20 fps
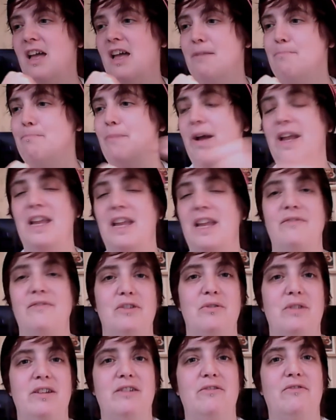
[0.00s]
May even
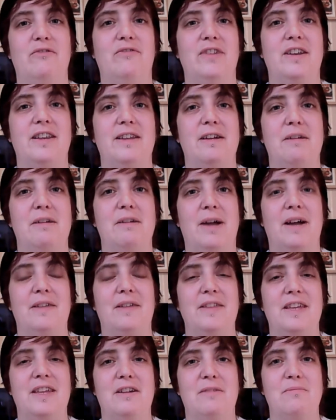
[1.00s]
do a little video about
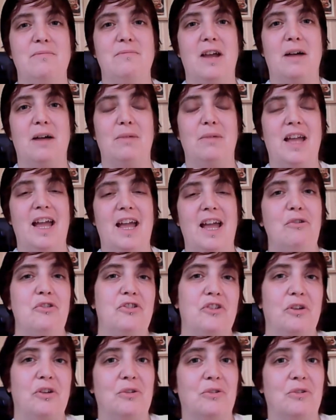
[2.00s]
the couple of house
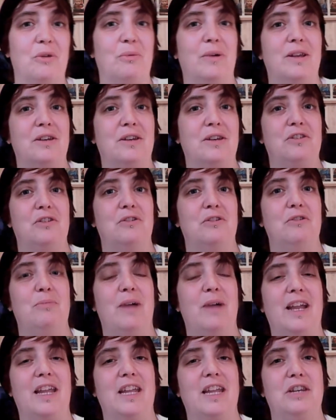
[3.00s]
shows I went to
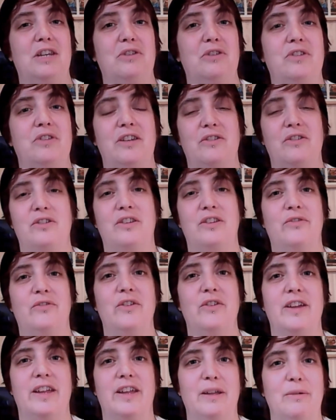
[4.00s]
back in
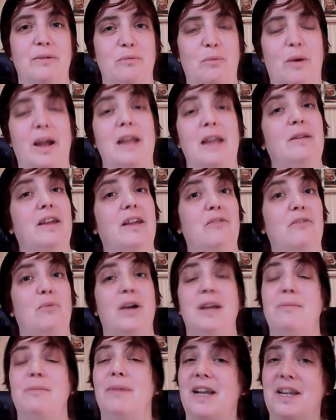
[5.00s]
1993.
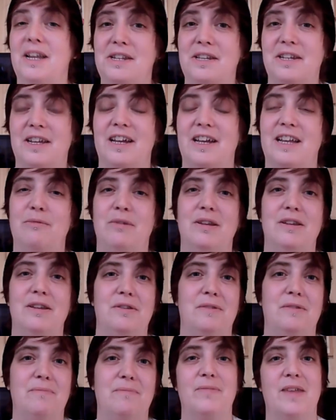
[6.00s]
Way back in the day
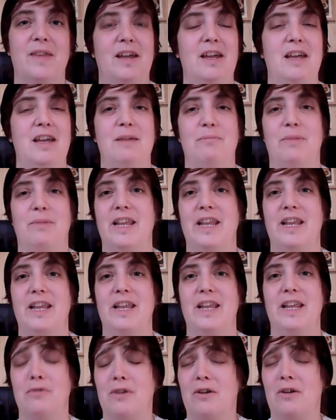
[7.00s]
when, believe it
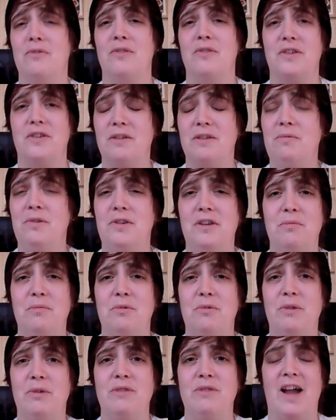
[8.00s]
or not, the
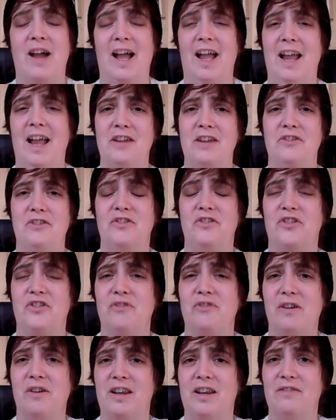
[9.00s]
WWE were actually
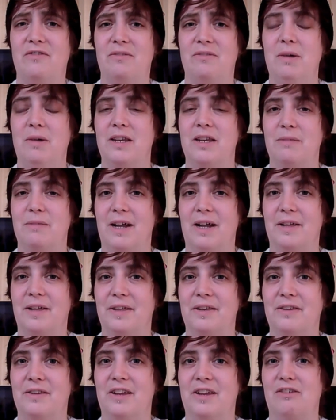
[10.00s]
struggling for money back
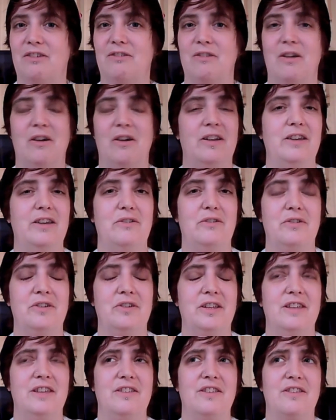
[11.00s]
then. Yes, early
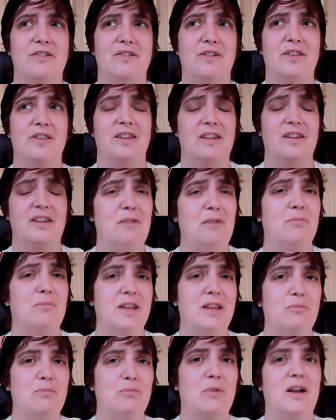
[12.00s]
90s. It's like the
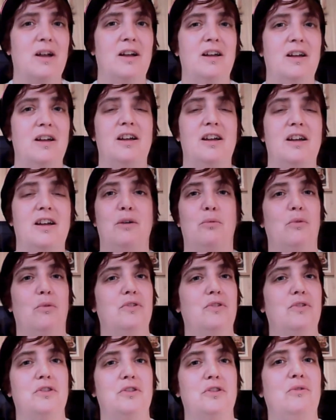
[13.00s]
company
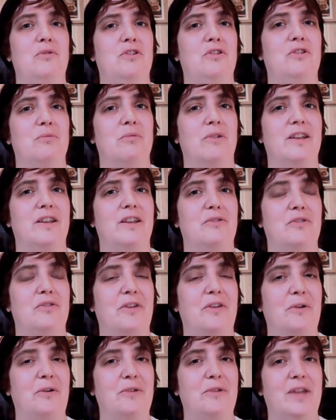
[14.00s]
wasn't too brilliant,
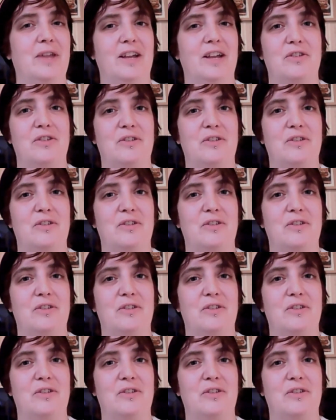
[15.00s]
so yes.